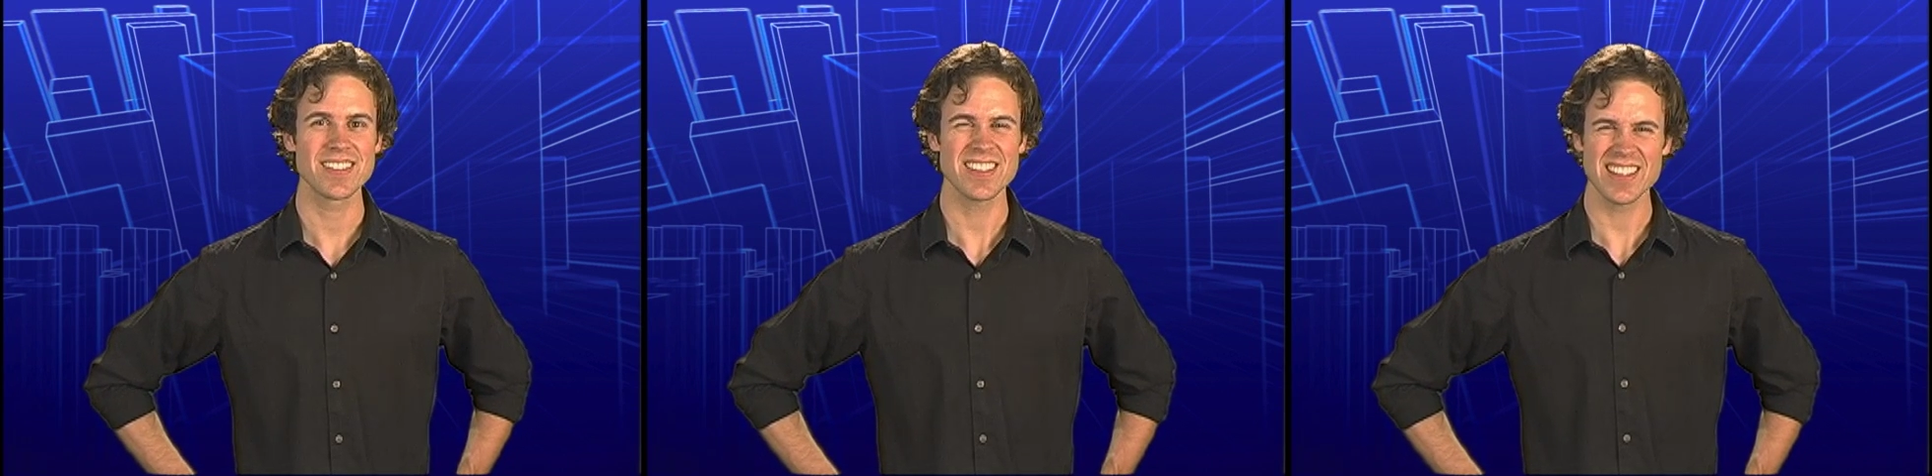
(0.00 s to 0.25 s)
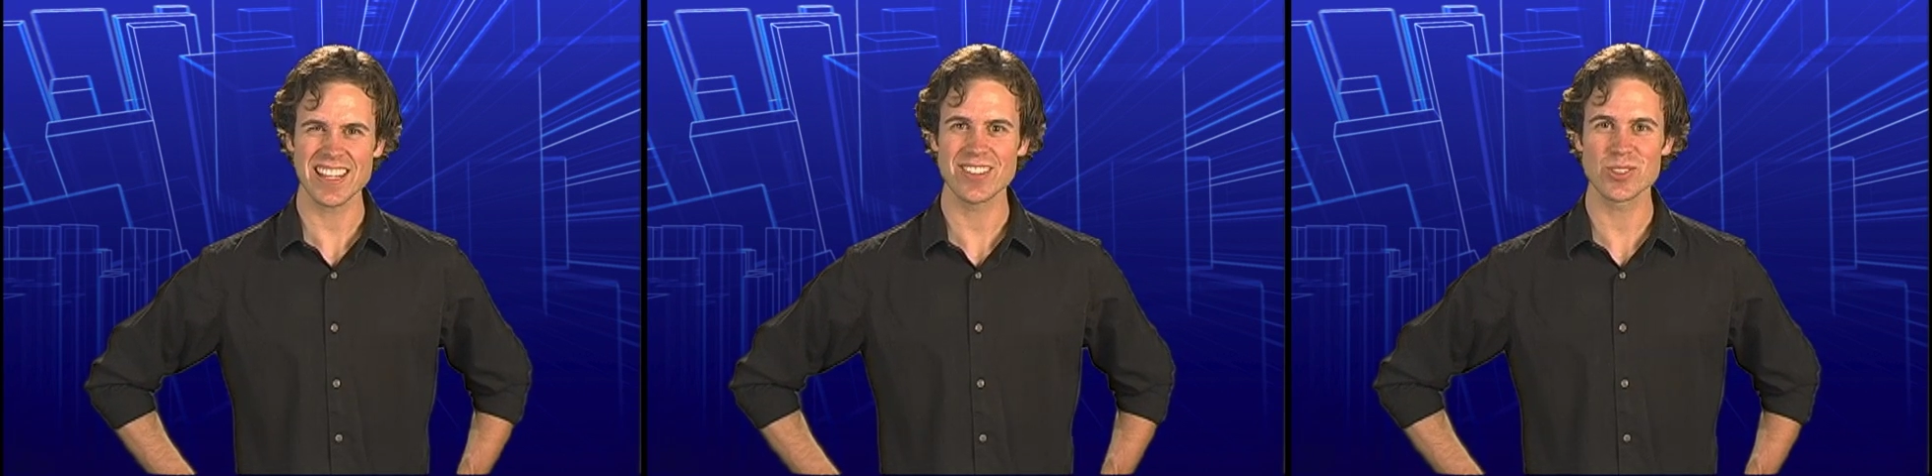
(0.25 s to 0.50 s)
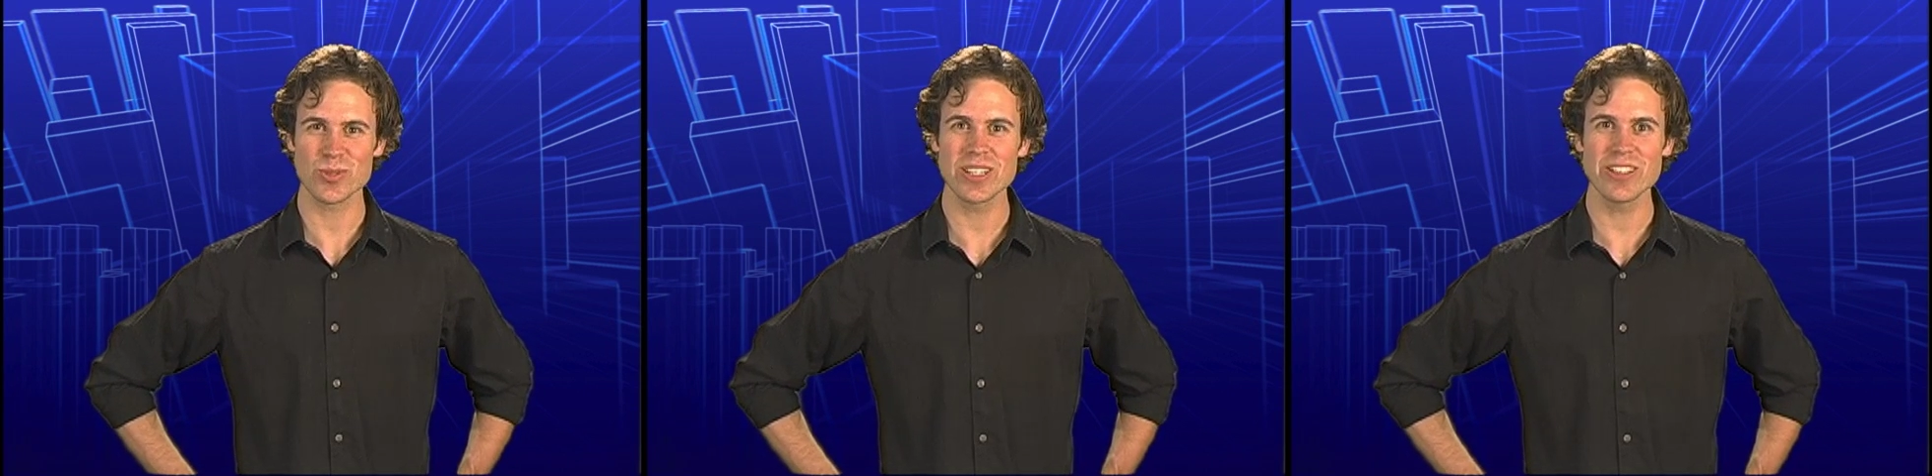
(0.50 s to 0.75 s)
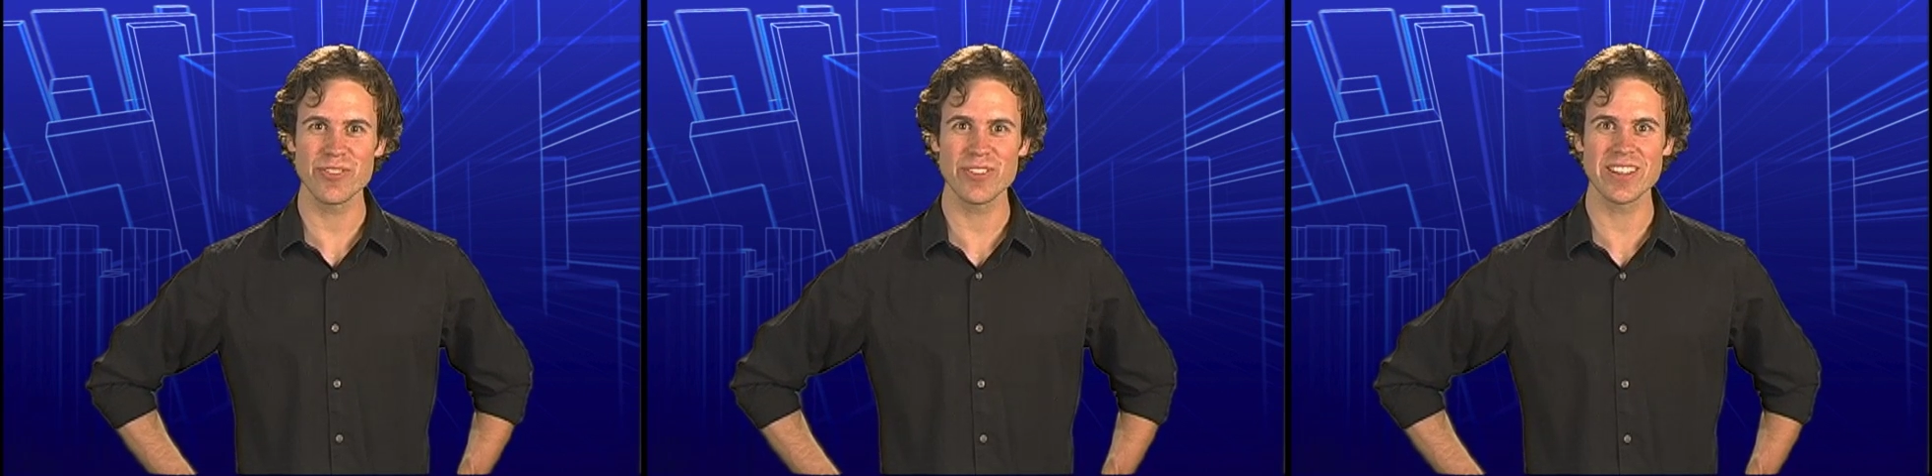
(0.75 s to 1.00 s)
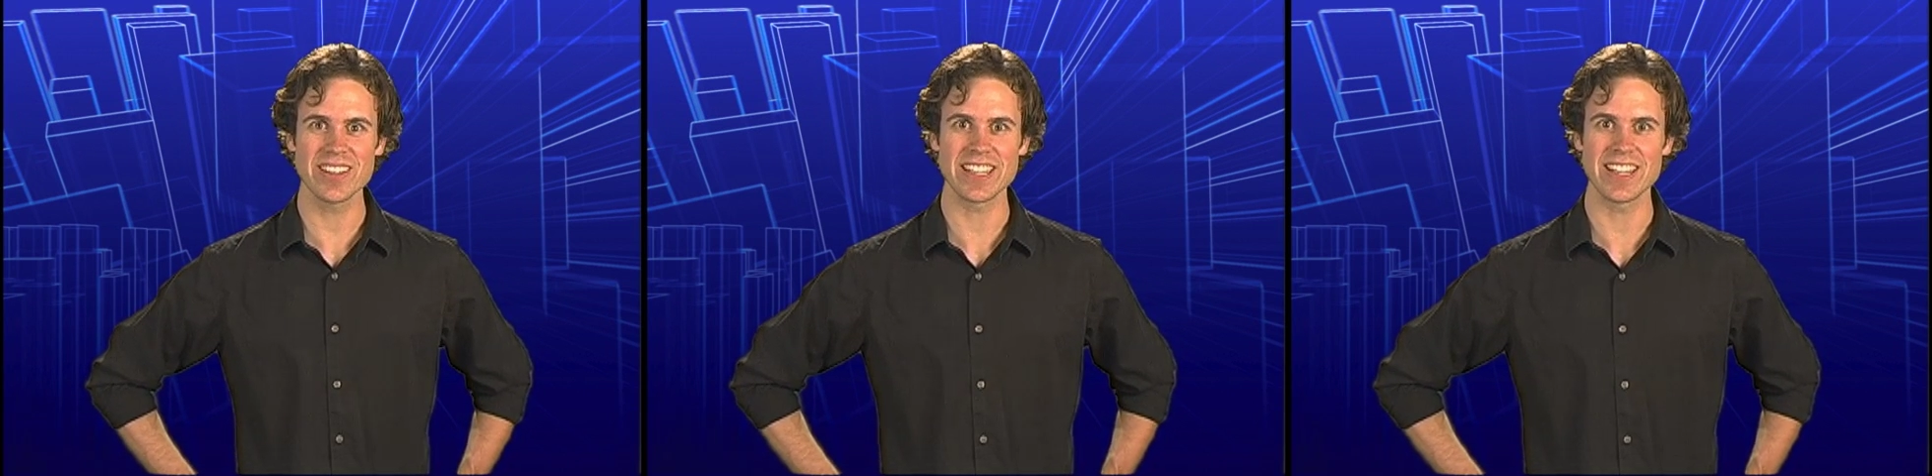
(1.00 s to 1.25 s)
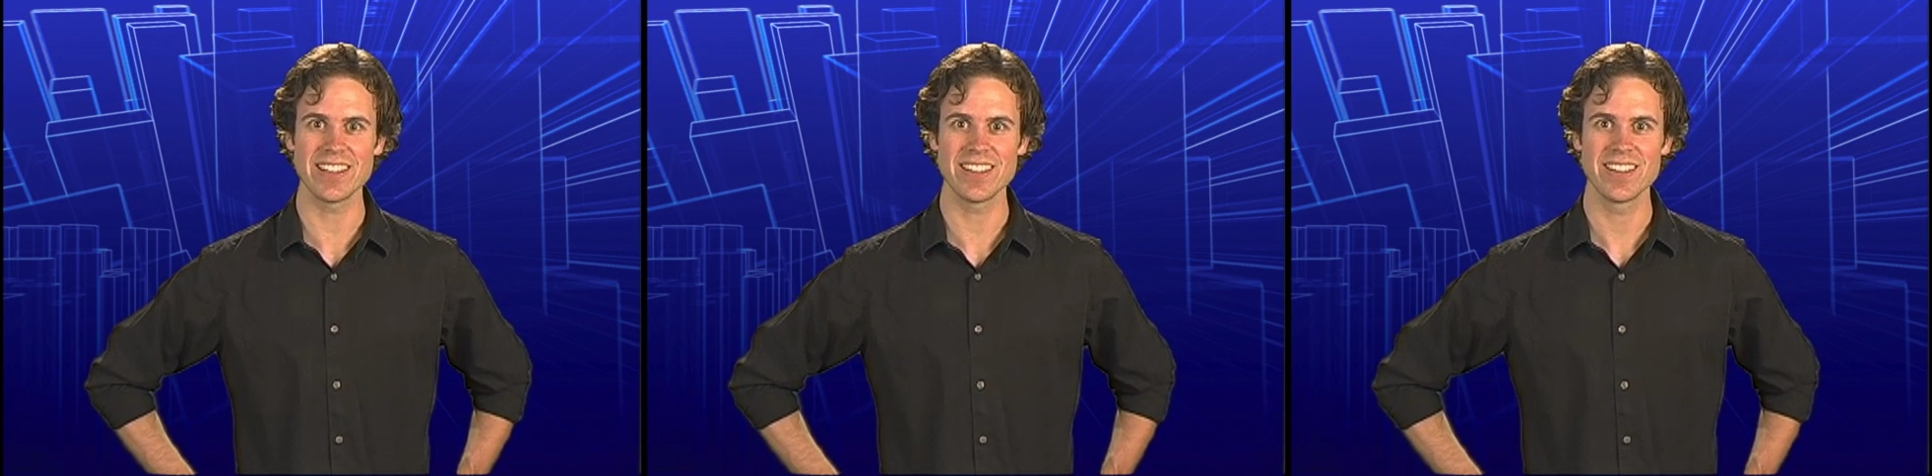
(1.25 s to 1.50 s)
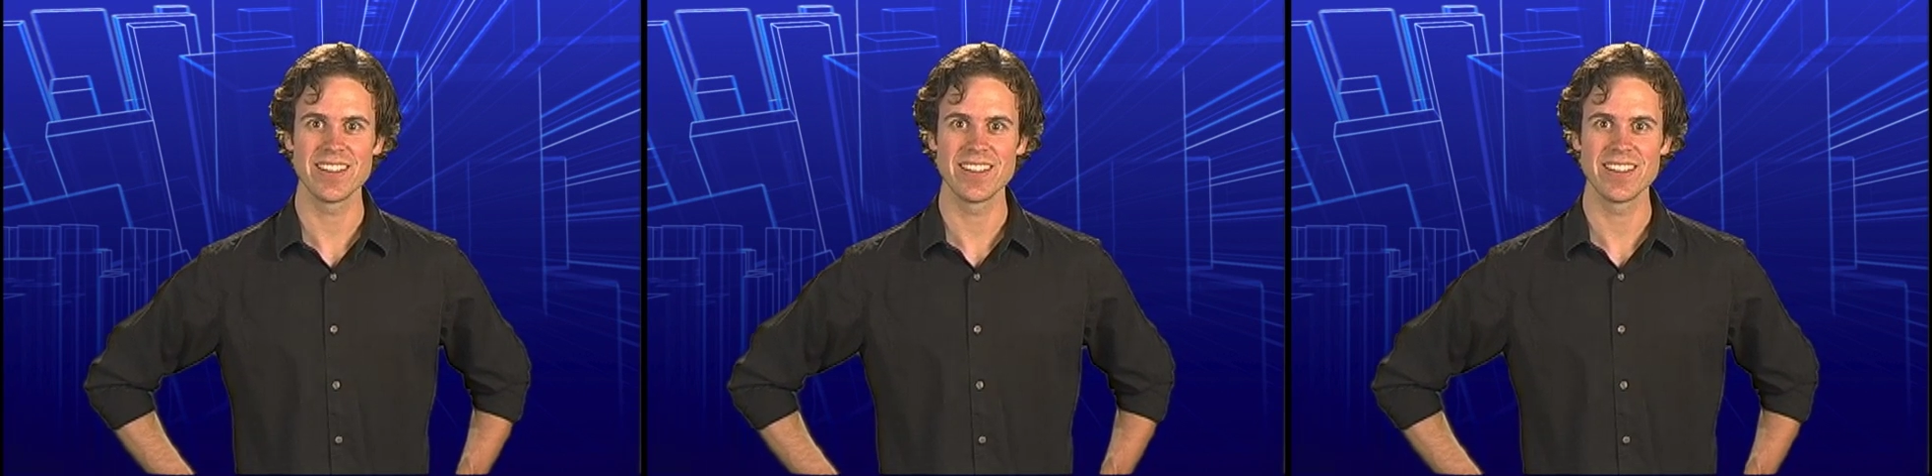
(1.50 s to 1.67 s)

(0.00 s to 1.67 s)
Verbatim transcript: Yeah, I was really feeling it.